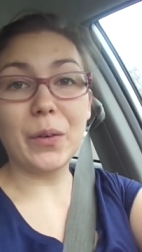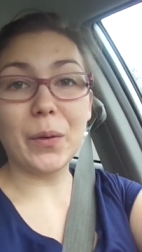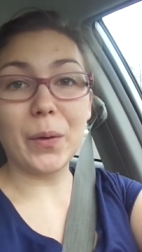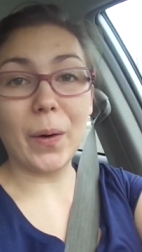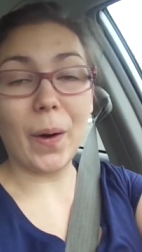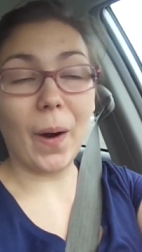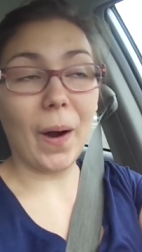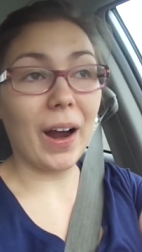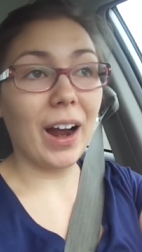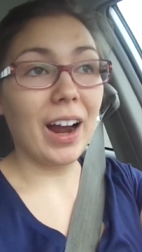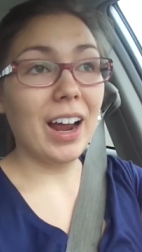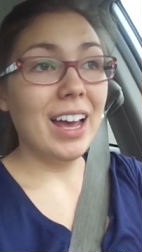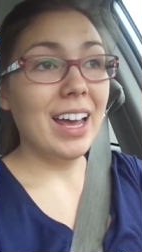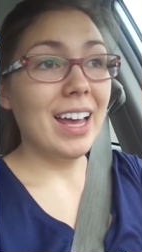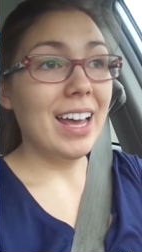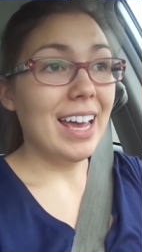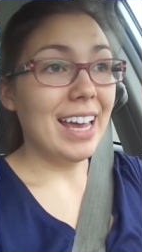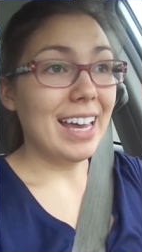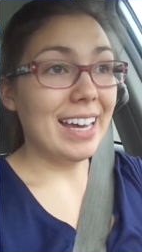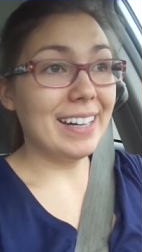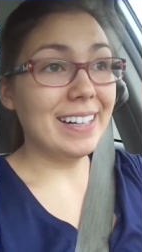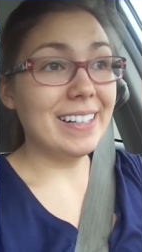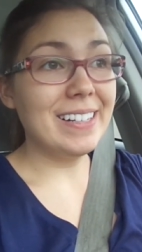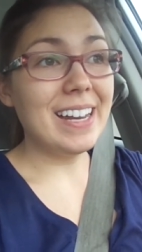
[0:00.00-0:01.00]
or
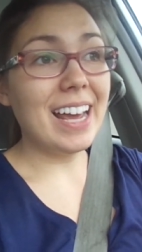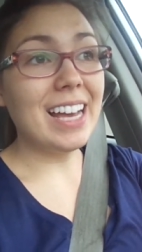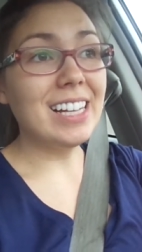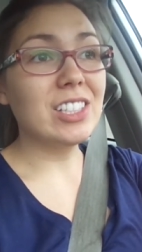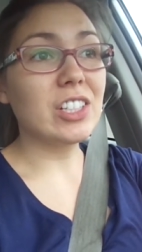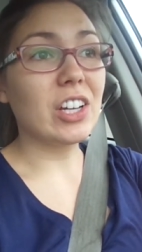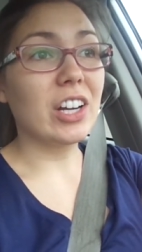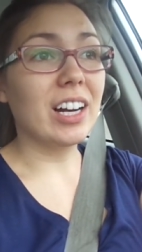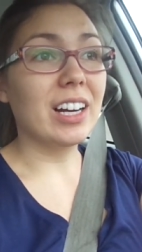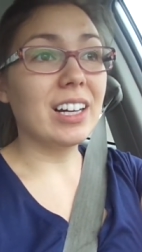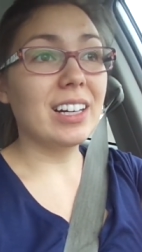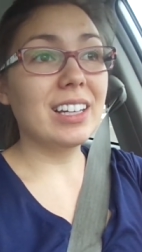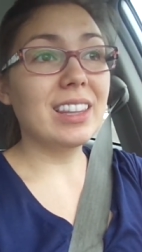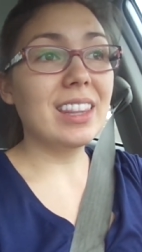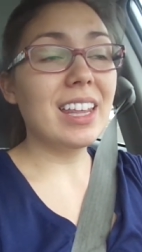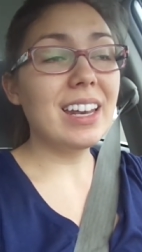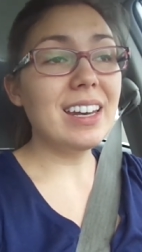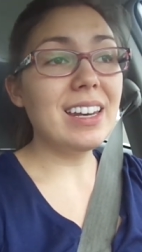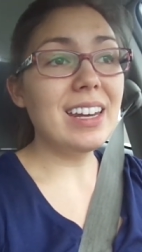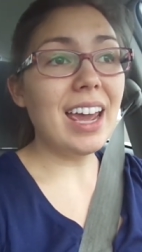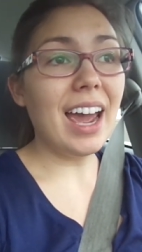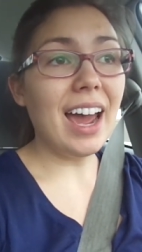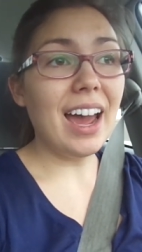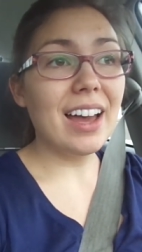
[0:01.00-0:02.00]
in a desert,
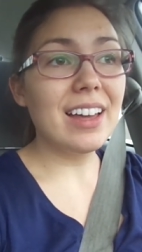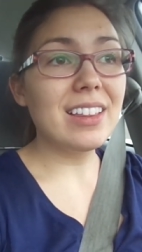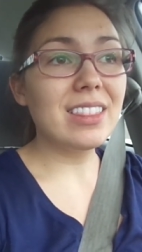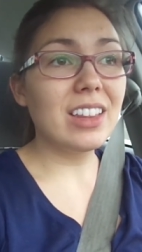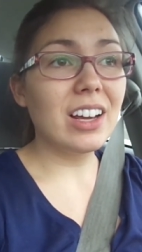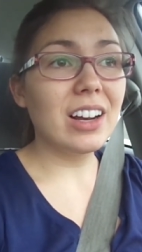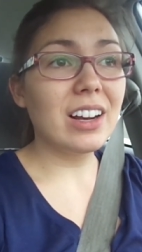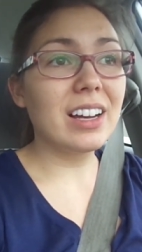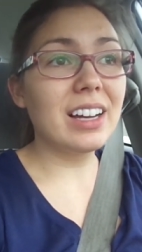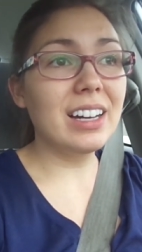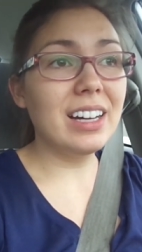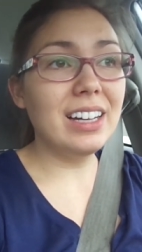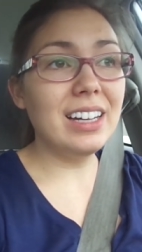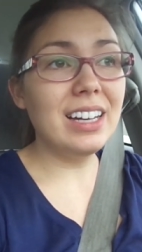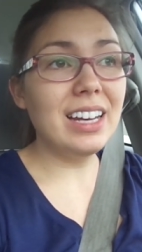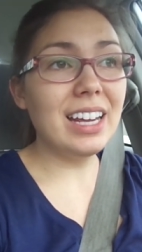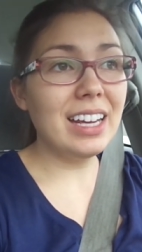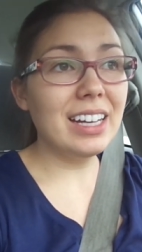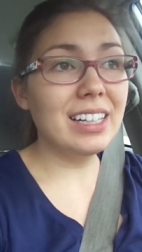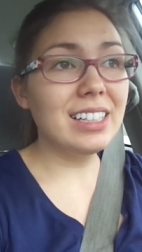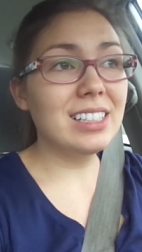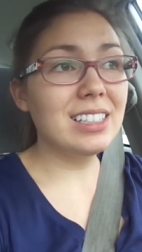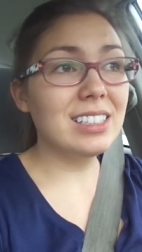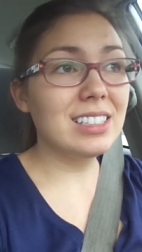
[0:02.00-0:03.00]
then yeah, they're gonna
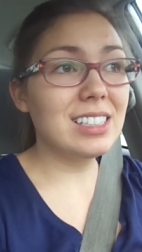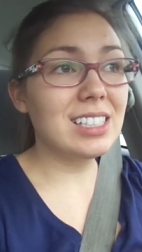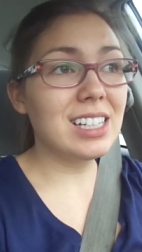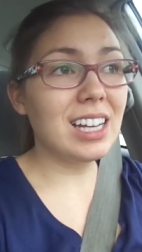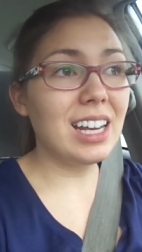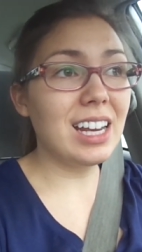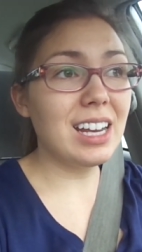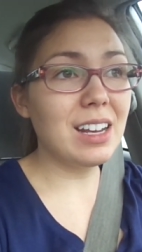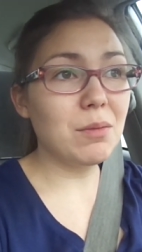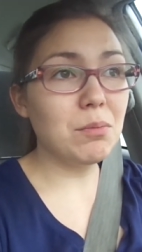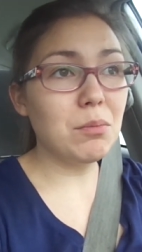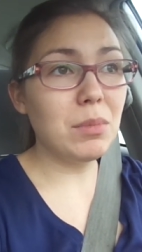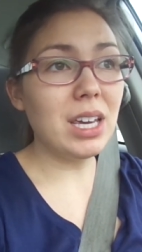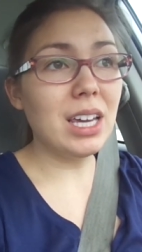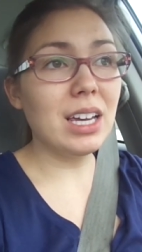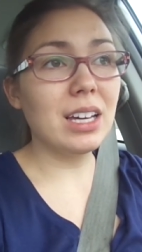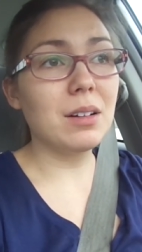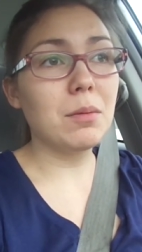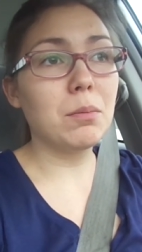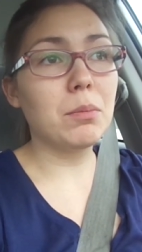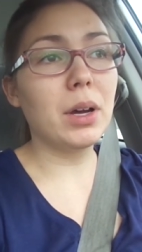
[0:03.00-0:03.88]
need to eat meat.